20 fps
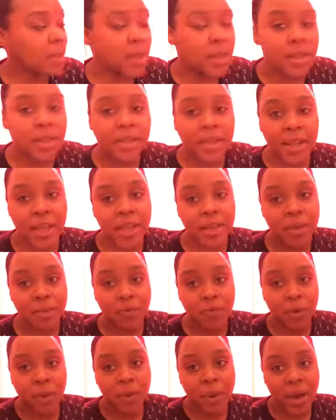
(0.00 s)
And thank you
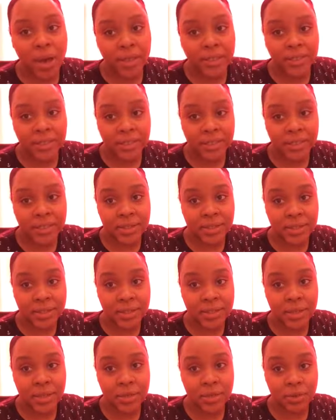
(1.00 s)
for watching.
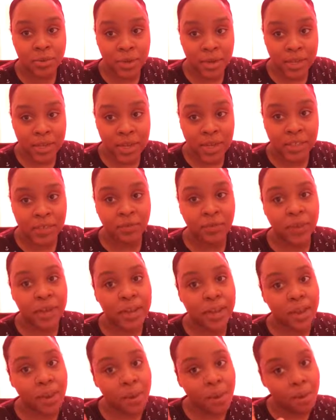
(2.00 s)
See you in the next
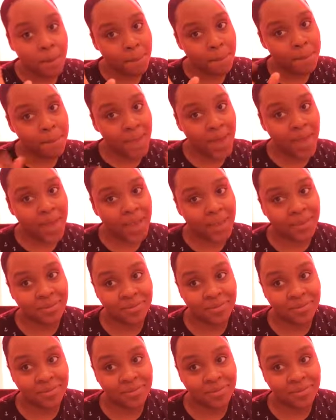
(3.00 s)
video. Bye.